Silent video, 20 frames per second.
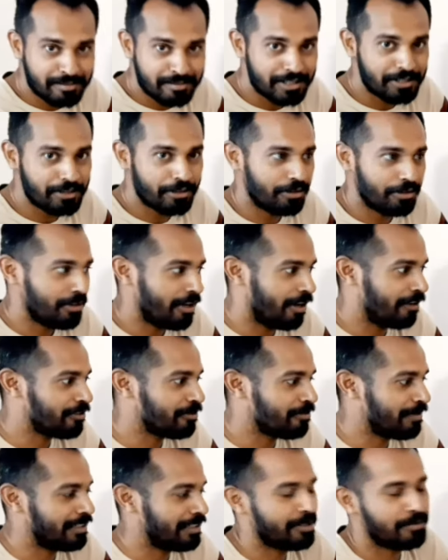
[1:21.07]
me show you how to
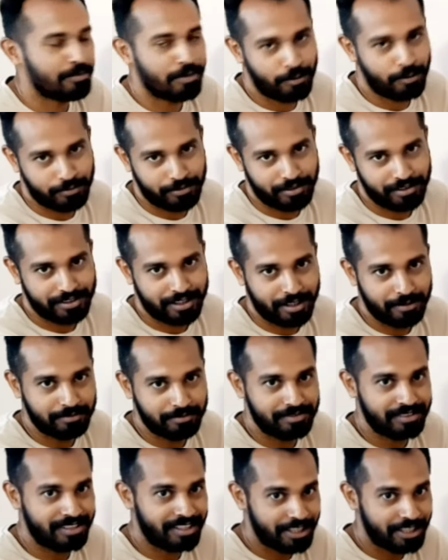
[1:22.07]
make the popcorn cup.
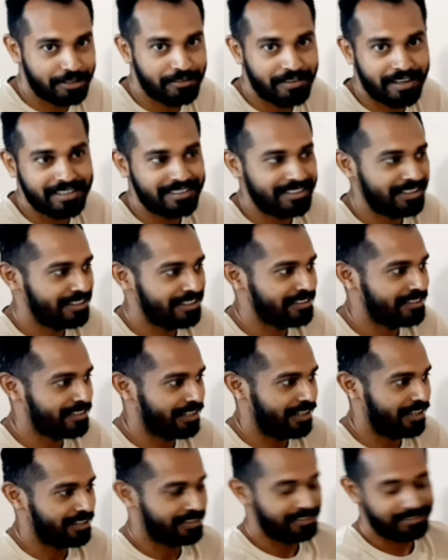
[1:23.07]
The required things
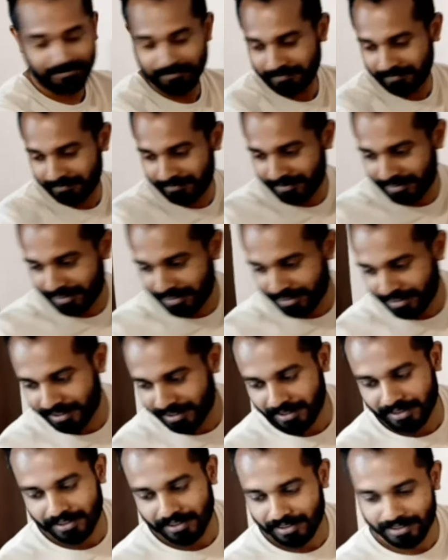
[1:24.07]
are
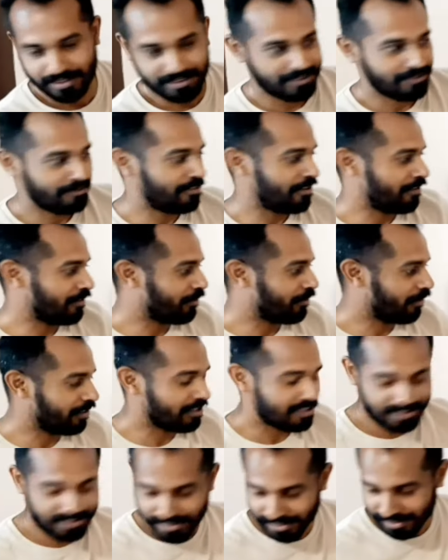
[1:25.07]
Fevicol
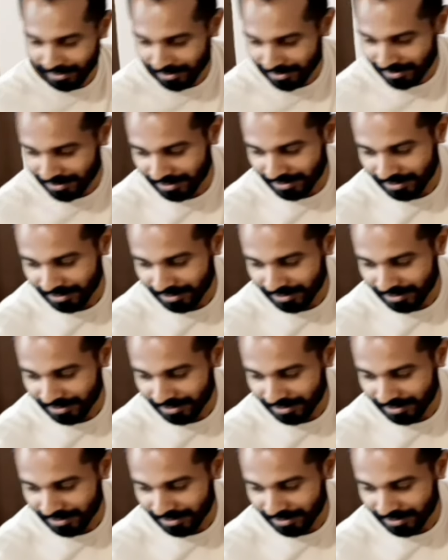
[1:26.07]
is needed,